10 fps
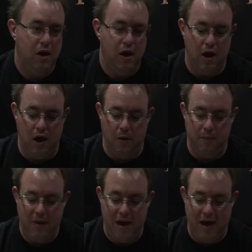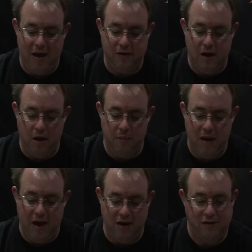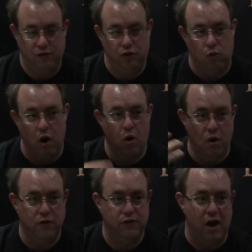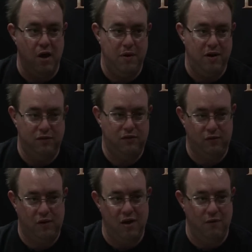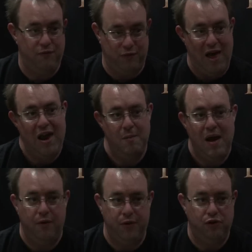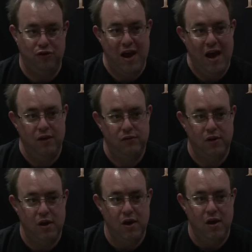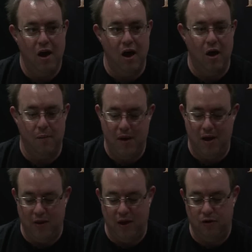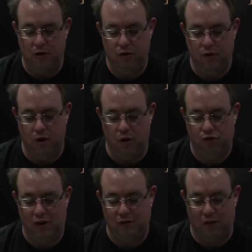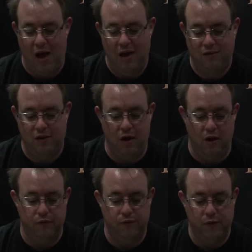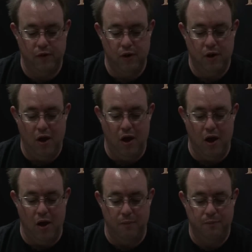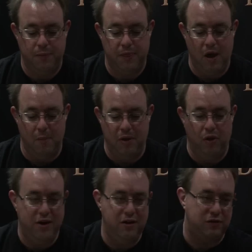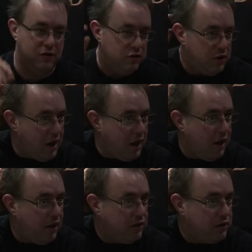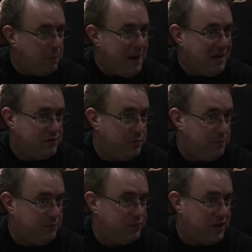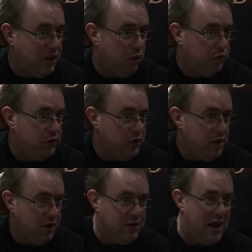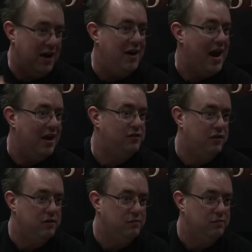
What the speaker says: and it doesn't grow over time. It is a kind of a flat amount that she has, and then she has lots of abilities and passive skills that enhance it.